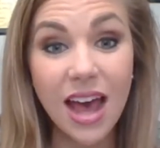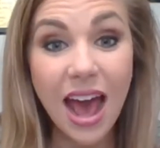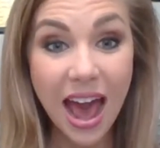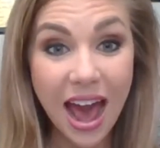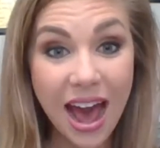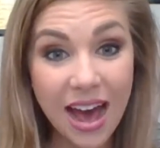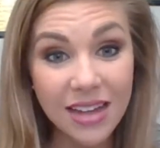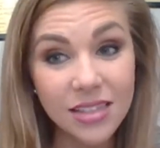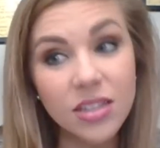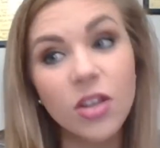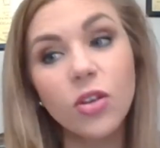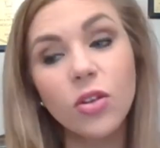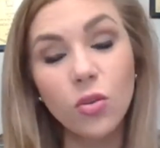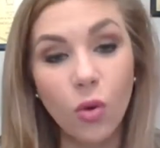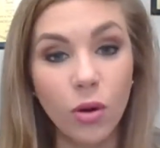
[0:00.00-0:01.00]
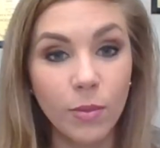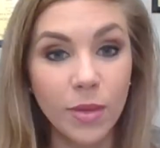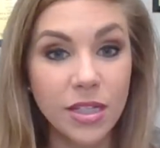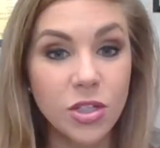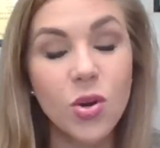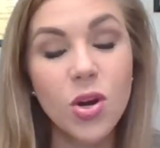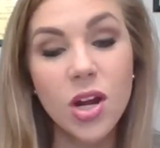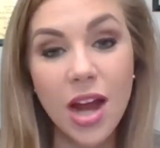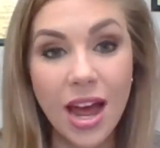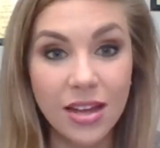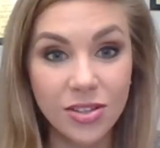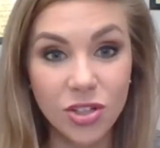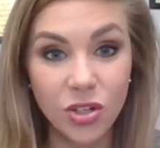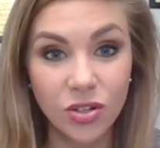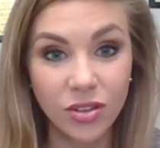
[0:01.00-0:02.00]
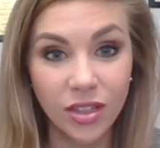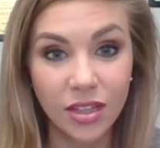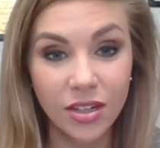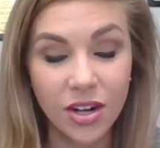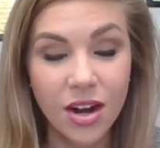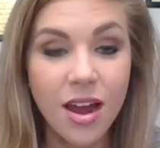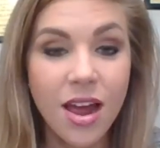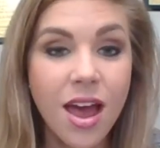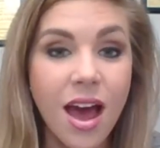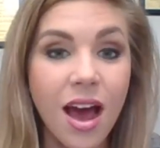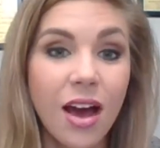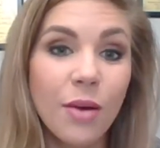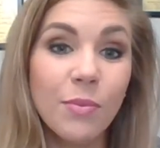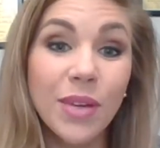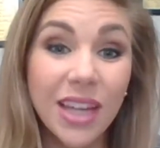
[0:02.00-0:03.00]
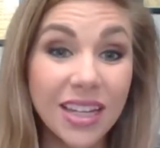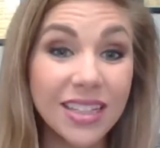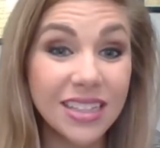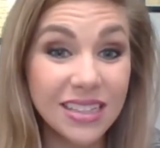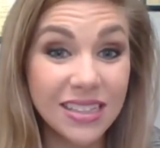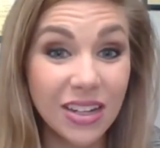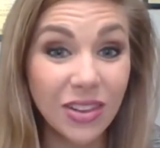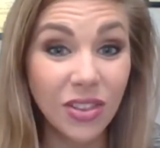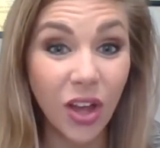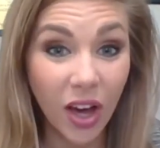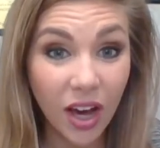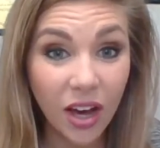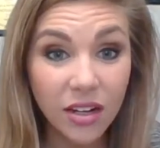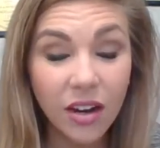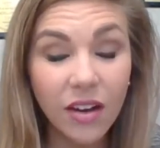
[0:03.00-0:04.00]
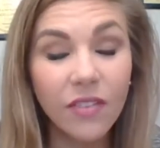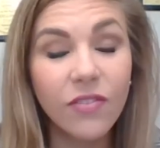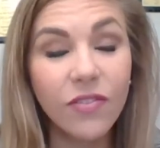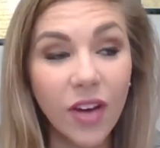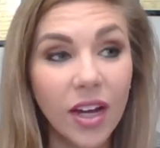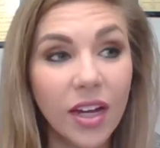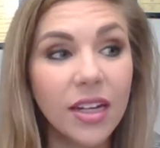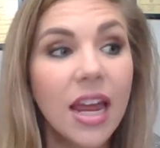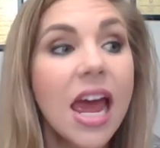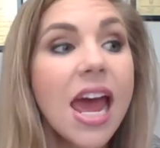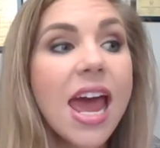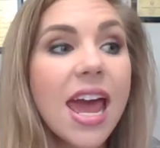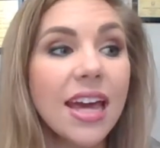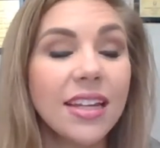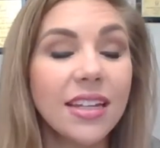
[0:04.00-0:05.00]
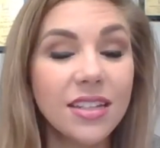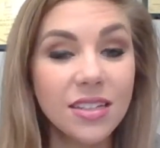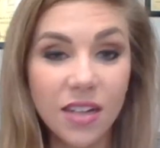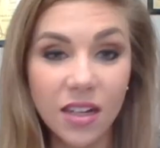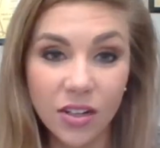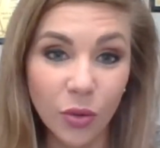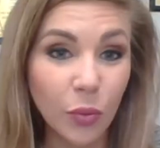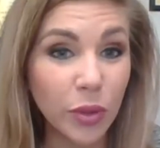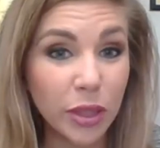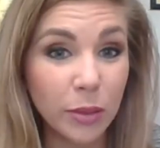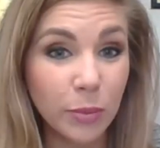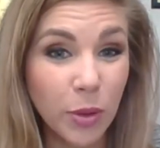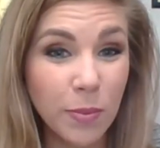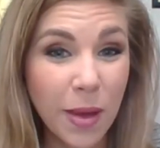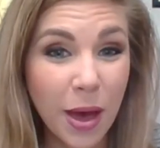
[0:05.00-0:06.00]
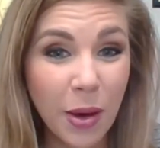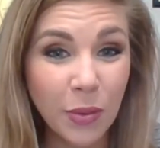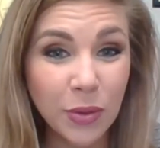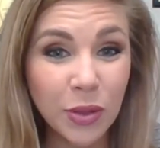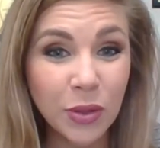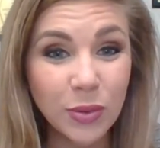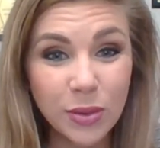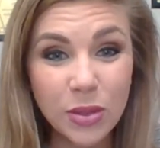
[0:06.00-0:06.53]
ask your mentor or ask your leader because it's a lot of fun and it's going to really propel you.